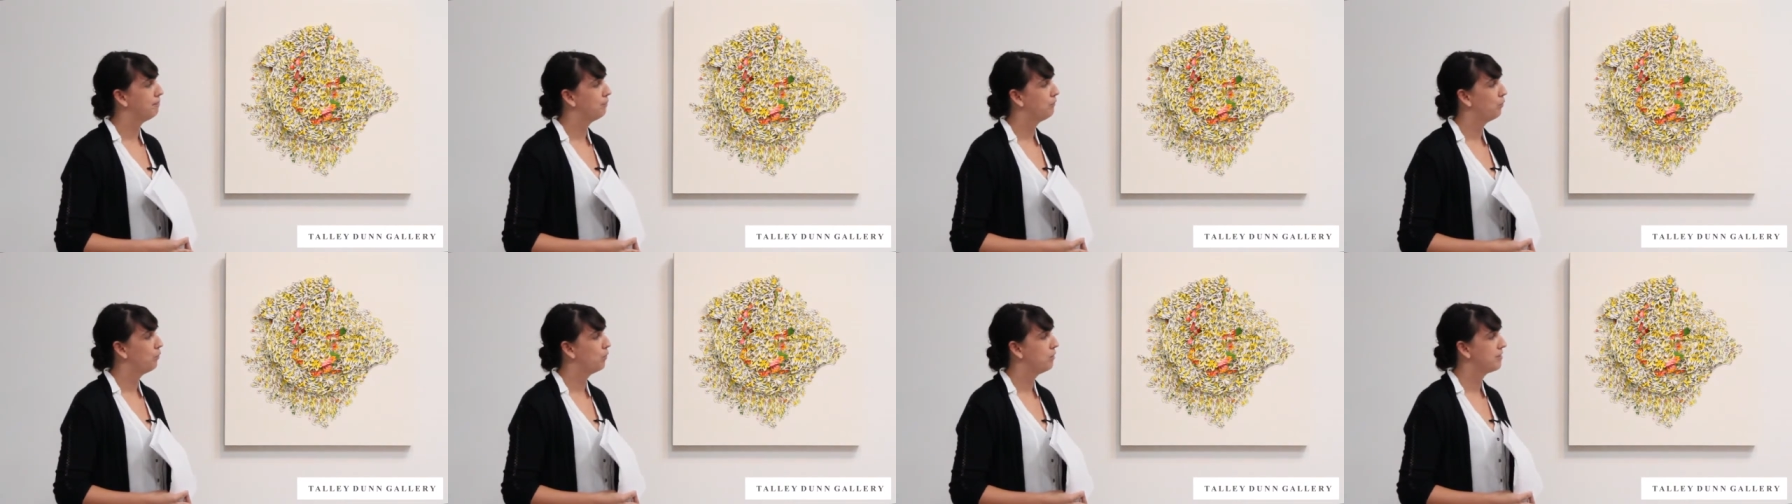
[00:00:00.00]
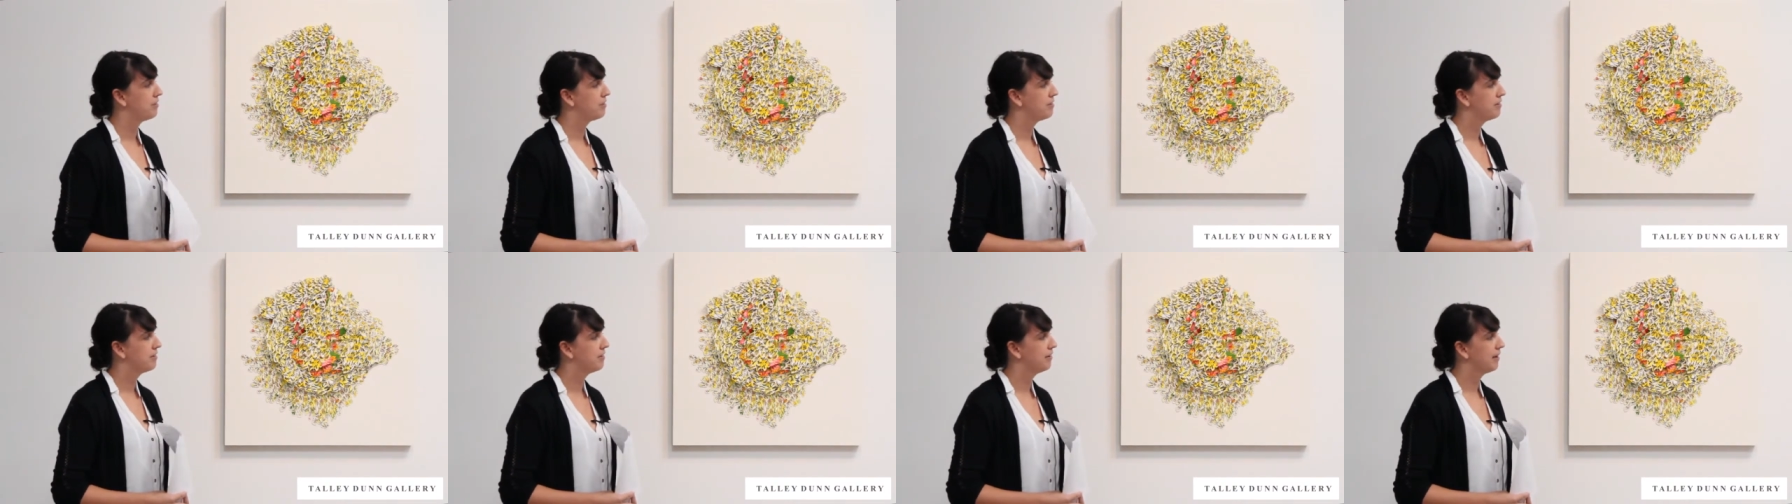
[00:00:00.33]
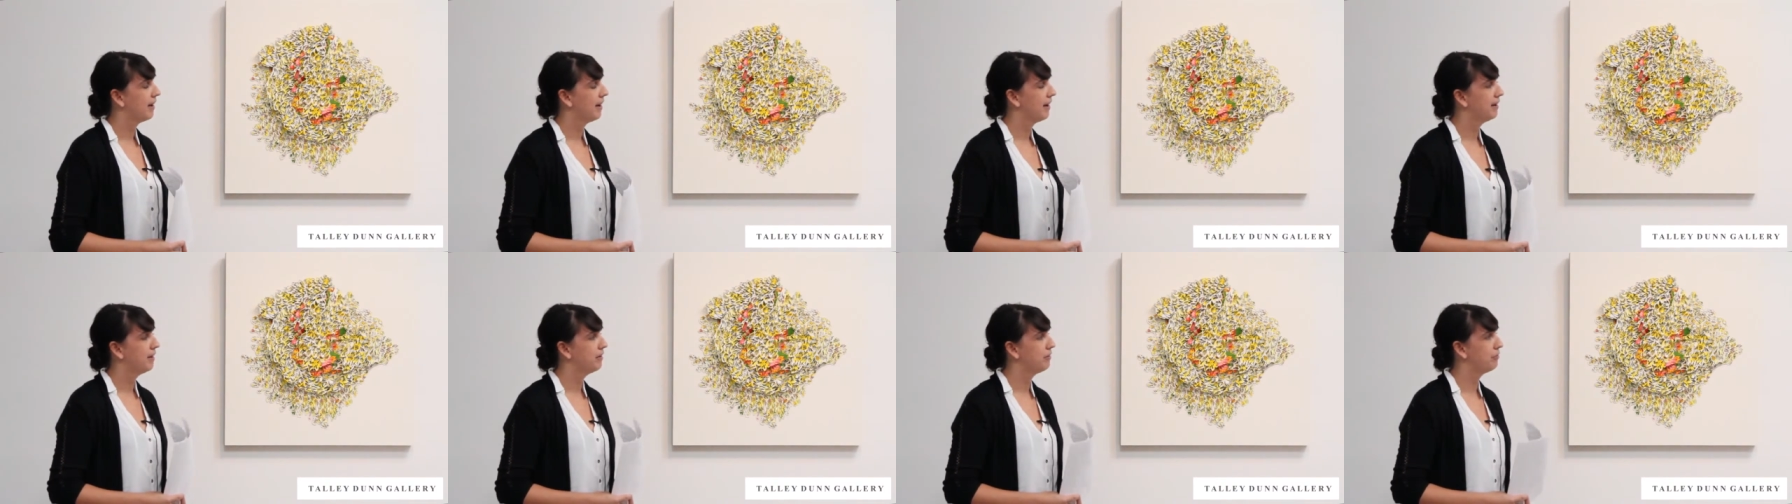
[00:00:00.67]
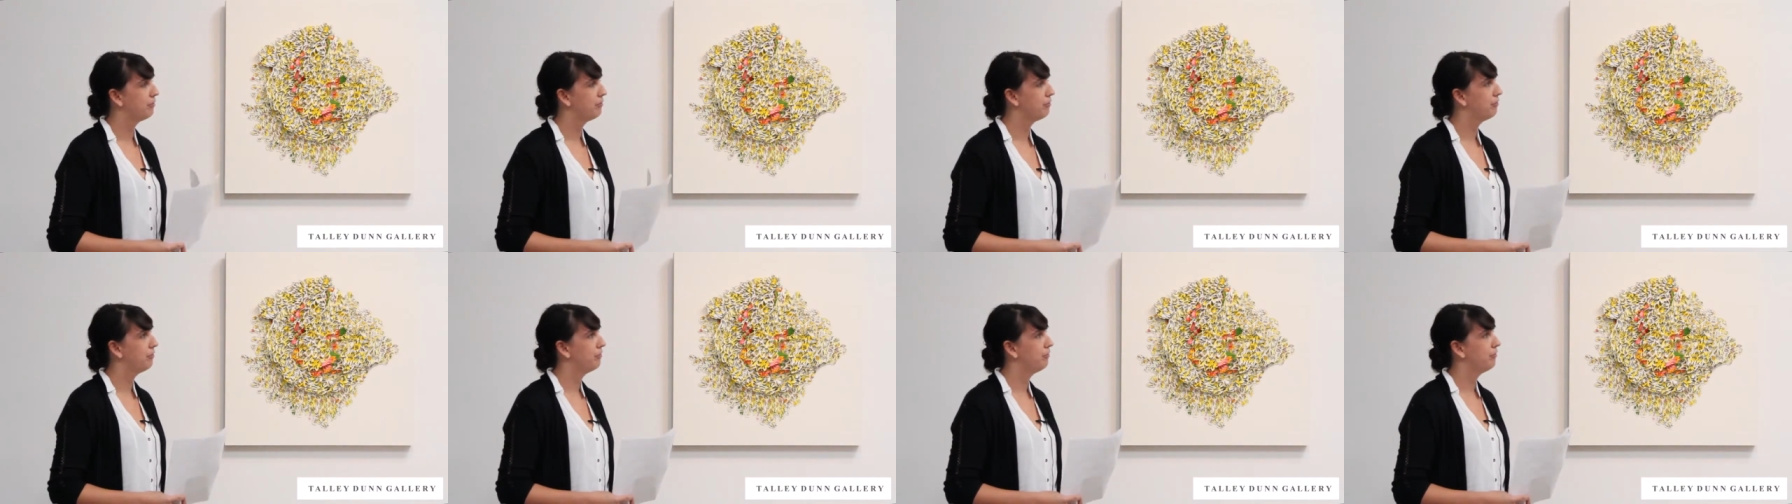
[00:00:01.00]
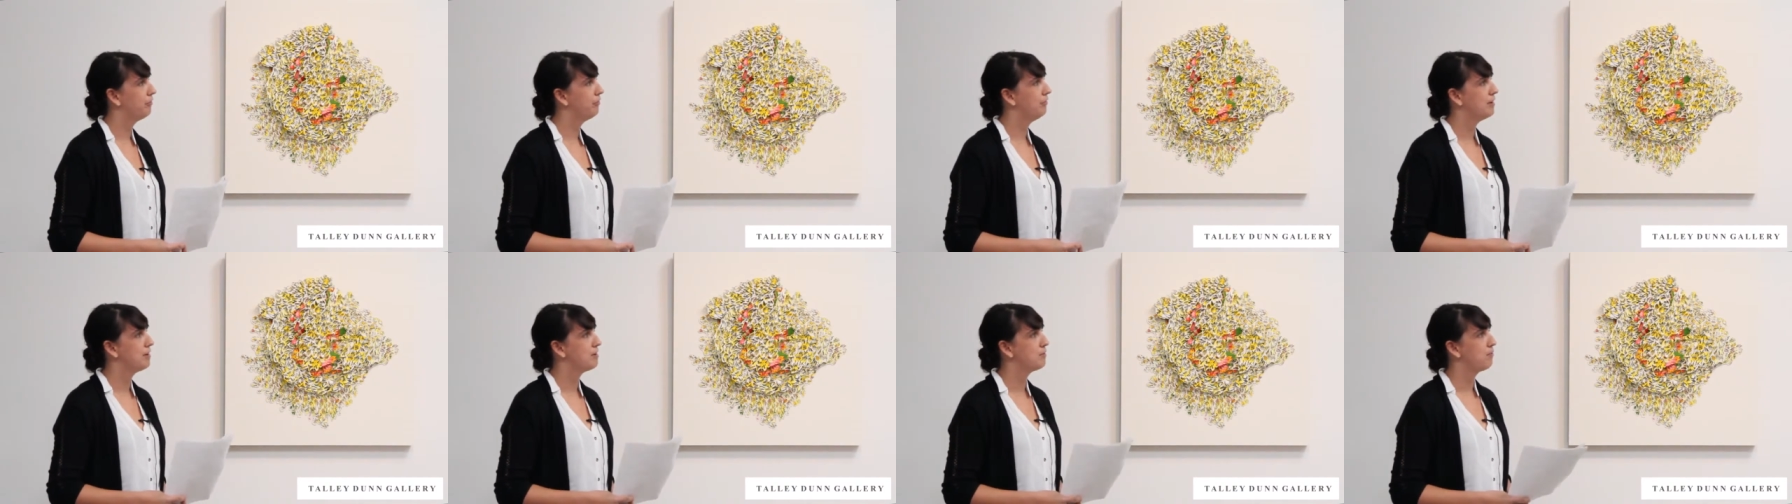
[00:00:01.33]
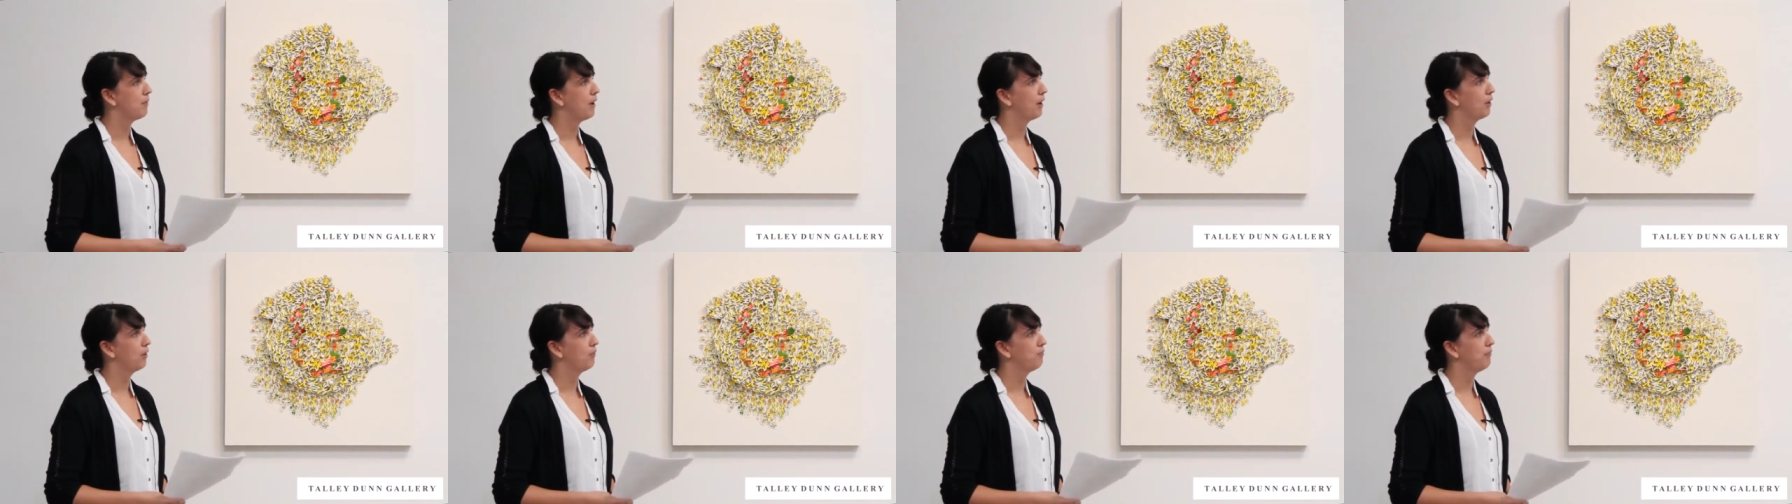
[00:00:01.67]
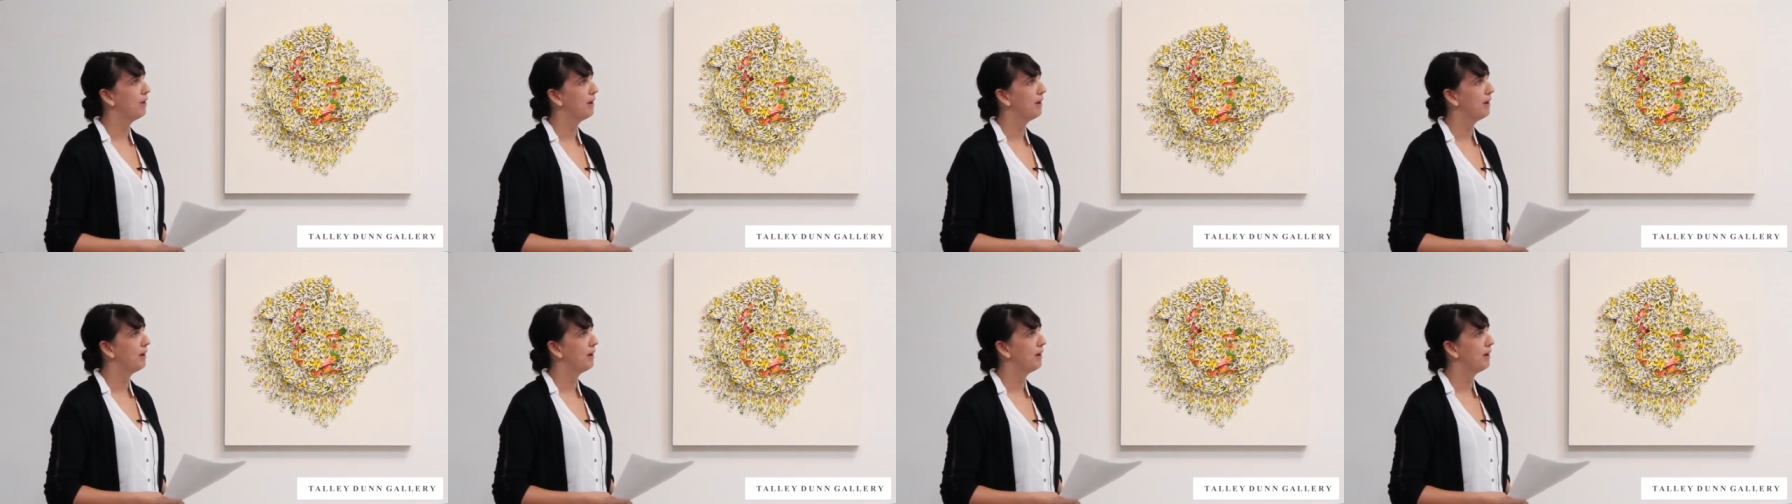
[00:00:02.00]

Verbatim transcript: was kind of inspired